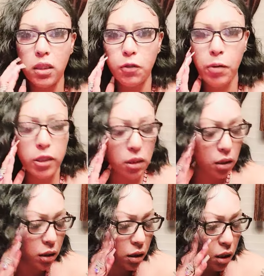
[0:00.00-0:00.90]
This
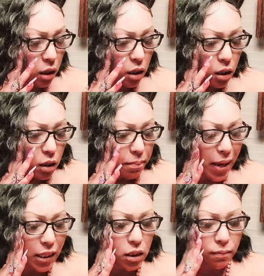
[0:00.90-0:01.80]
person
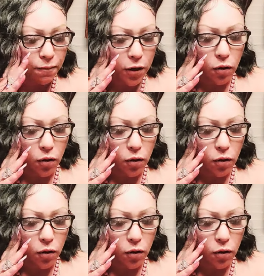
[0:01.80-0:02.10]
makes them feel